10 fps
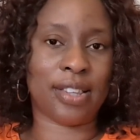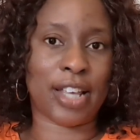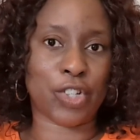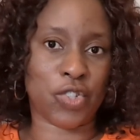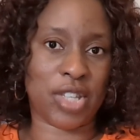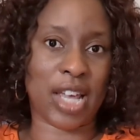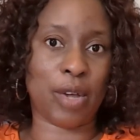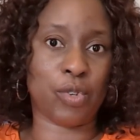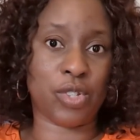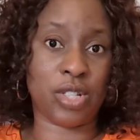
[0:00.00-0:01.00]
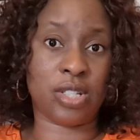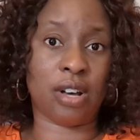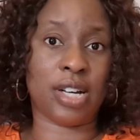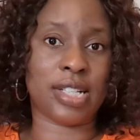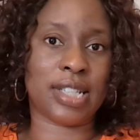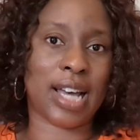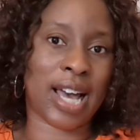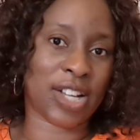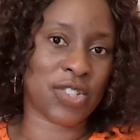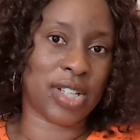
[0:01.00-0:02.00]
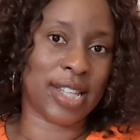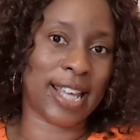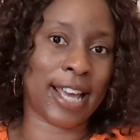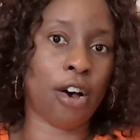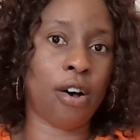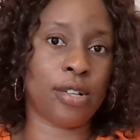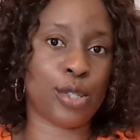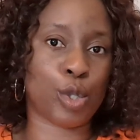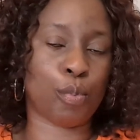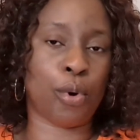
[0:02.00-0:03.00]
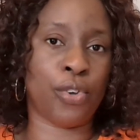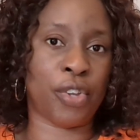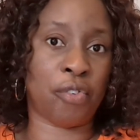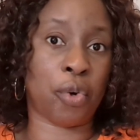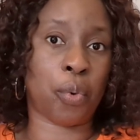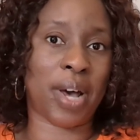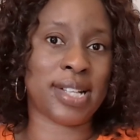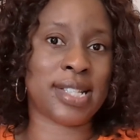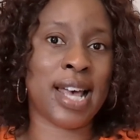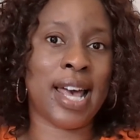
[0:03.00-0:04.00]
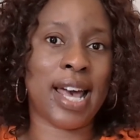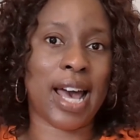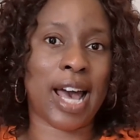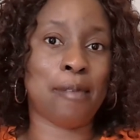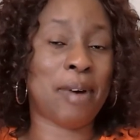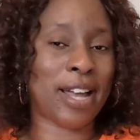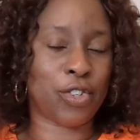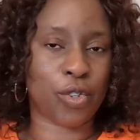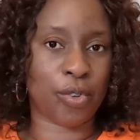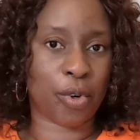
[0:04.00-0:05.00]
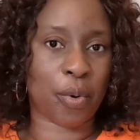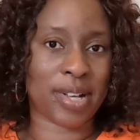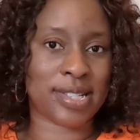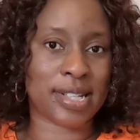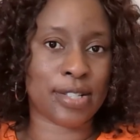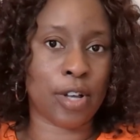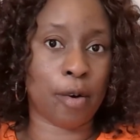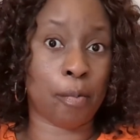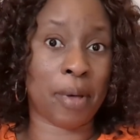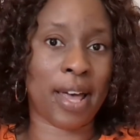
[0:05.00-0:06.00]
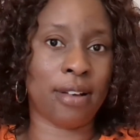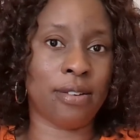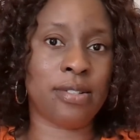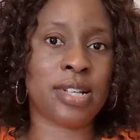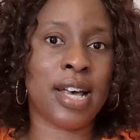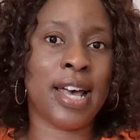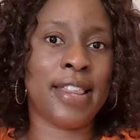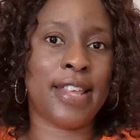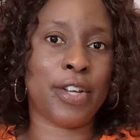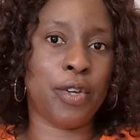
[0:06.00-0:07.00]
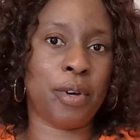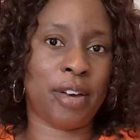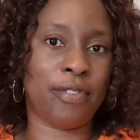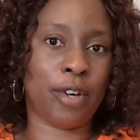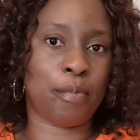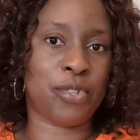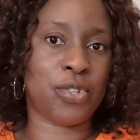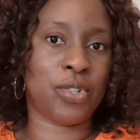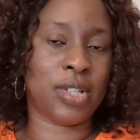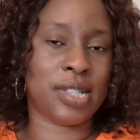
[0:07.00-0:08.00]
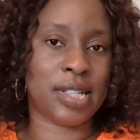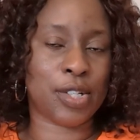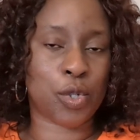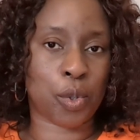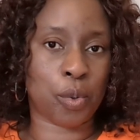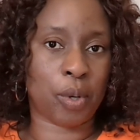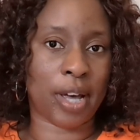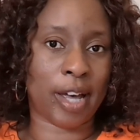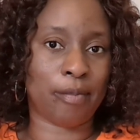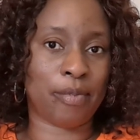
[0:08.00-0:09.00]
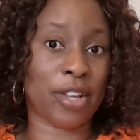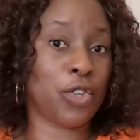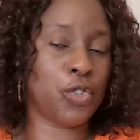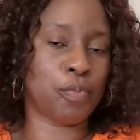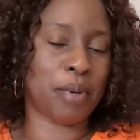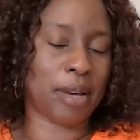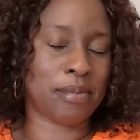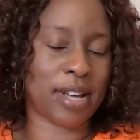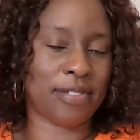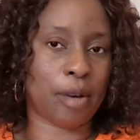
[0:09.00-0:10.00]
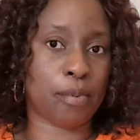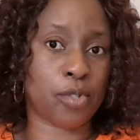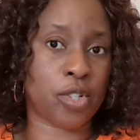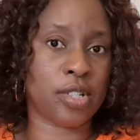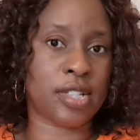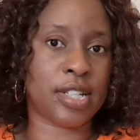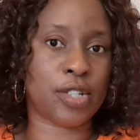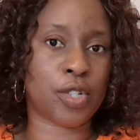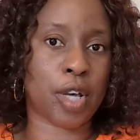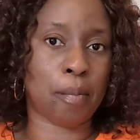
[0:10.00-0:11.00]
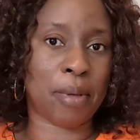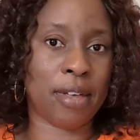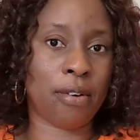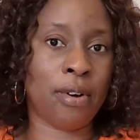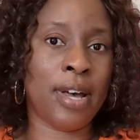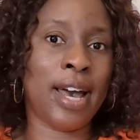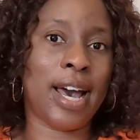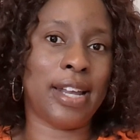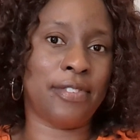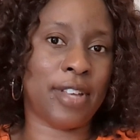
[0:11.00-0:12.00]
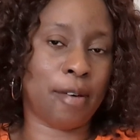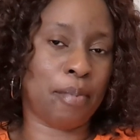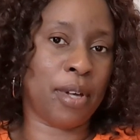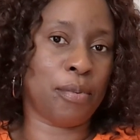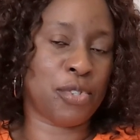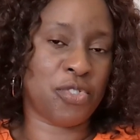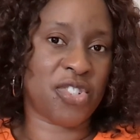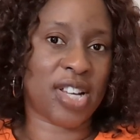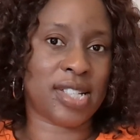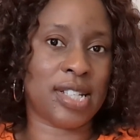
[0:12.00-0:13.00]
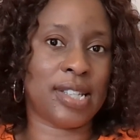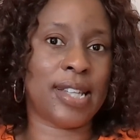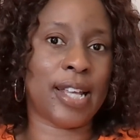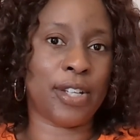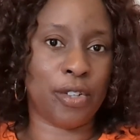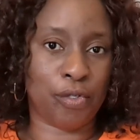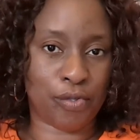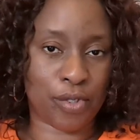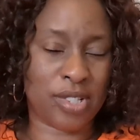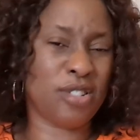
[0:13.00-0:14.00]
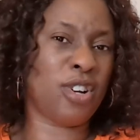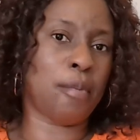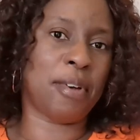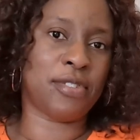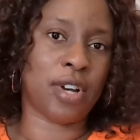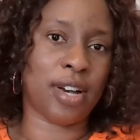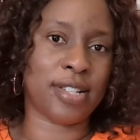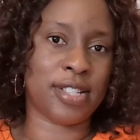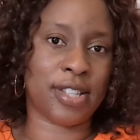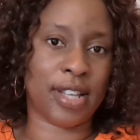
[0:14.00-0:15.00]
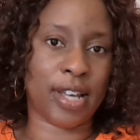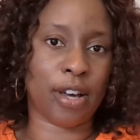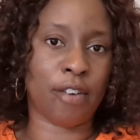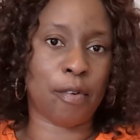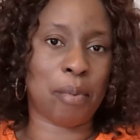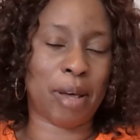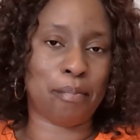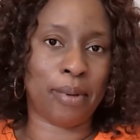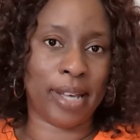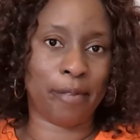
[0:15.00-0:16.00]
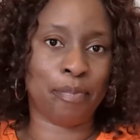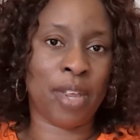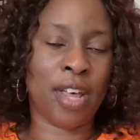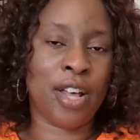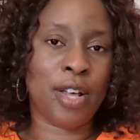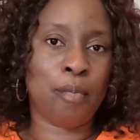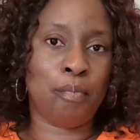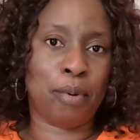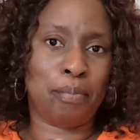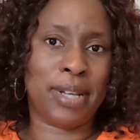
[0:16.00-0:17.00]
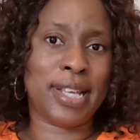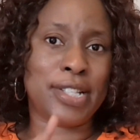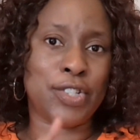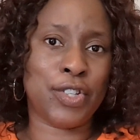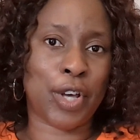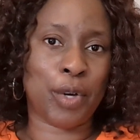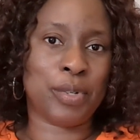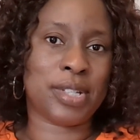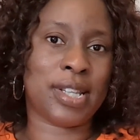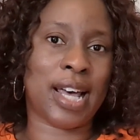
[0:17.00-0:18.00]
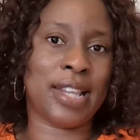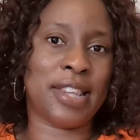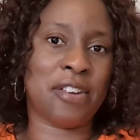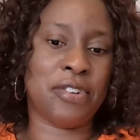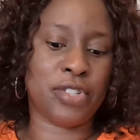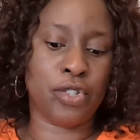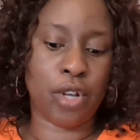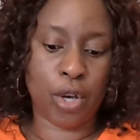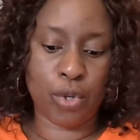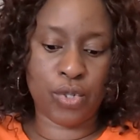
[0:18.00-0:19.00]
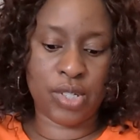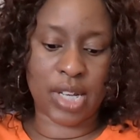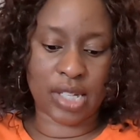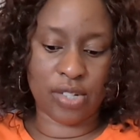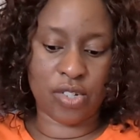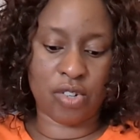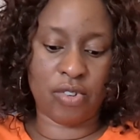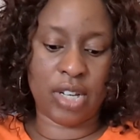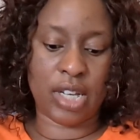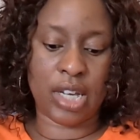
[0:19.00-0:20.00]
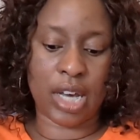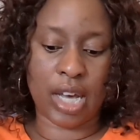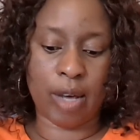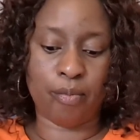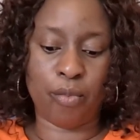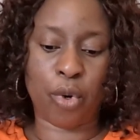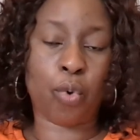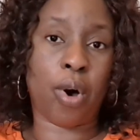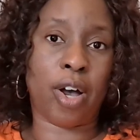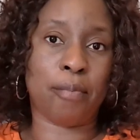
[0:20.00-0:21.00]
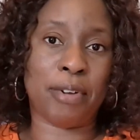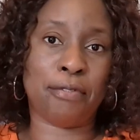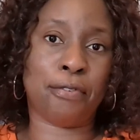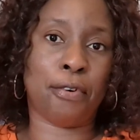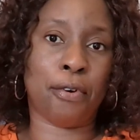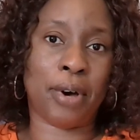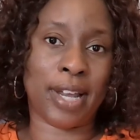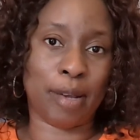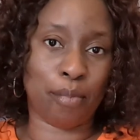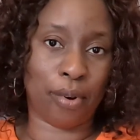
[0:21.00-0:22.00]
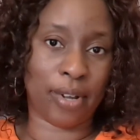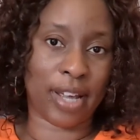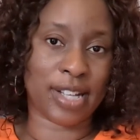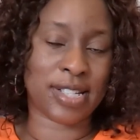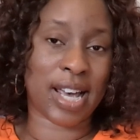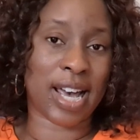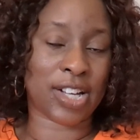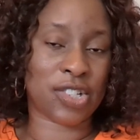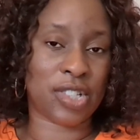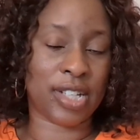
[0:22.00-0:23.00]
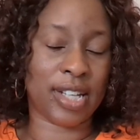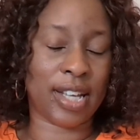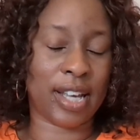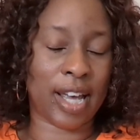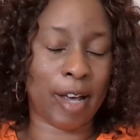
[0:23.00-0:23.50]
that they decided that actually they can't support that request and your request is not upheld, then you have the opportunity to, then you should be able to have the opportunity to appeal. And if the appeal was rejected, then you've still got a bit of time to think of a plan B. But please note that there is no statutory requirement for an employer to actually